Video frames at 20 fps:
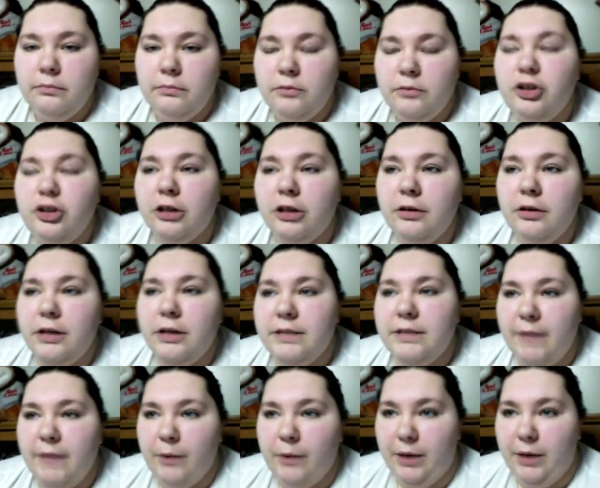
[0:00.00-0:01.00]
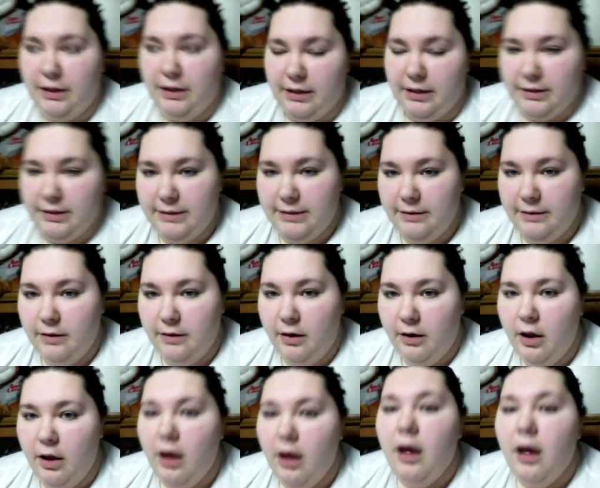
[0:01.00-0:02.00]
sugar is my weakness.
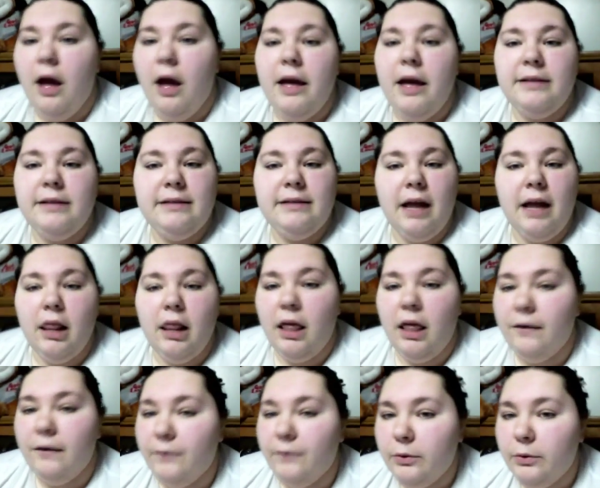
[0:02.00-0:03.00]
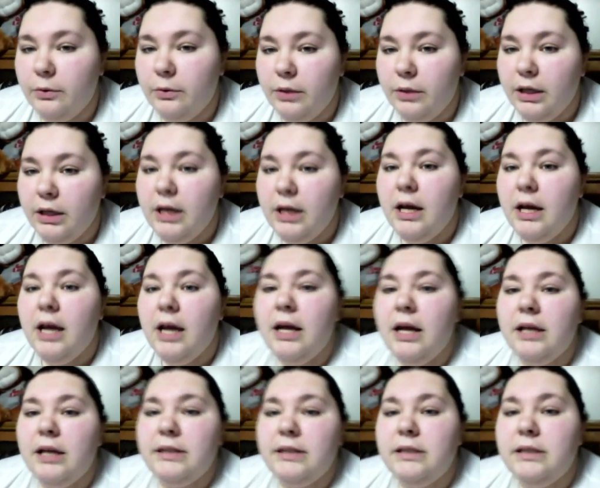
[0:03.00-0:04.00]
It's not a lot of food,
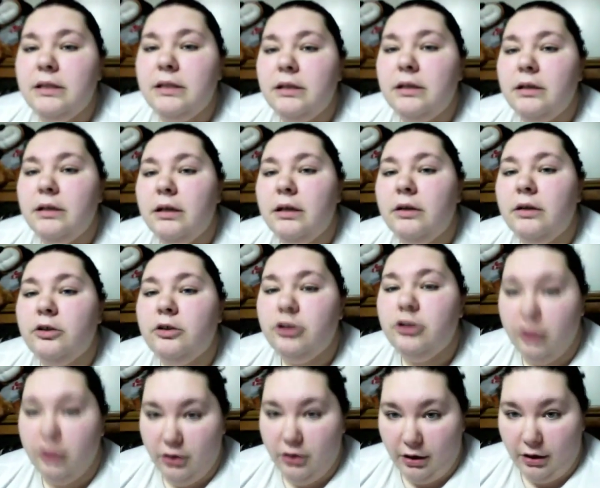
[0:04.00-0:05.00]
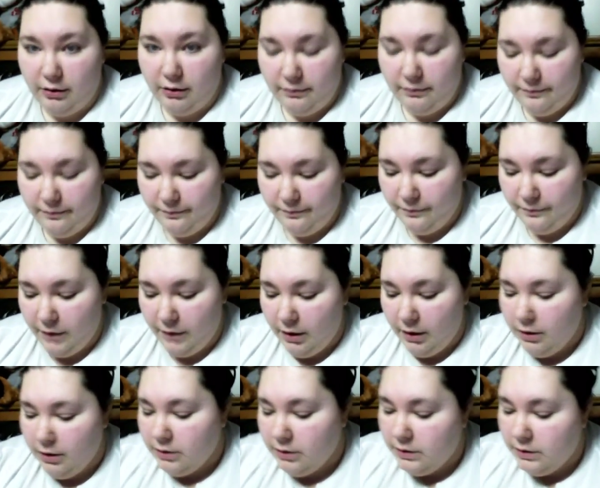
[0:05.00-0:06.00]
it's sugar.
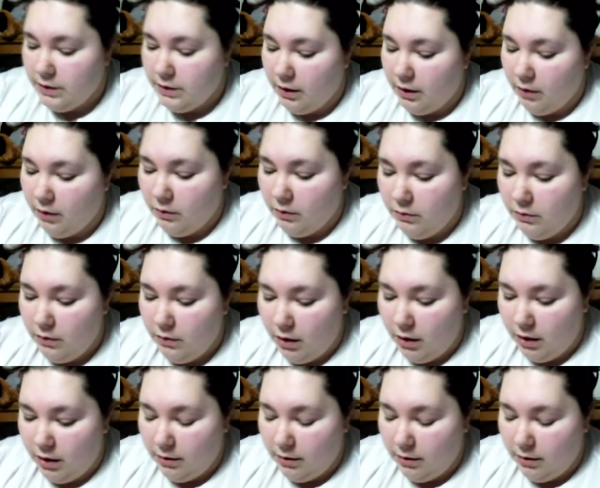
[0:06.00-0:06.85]
So,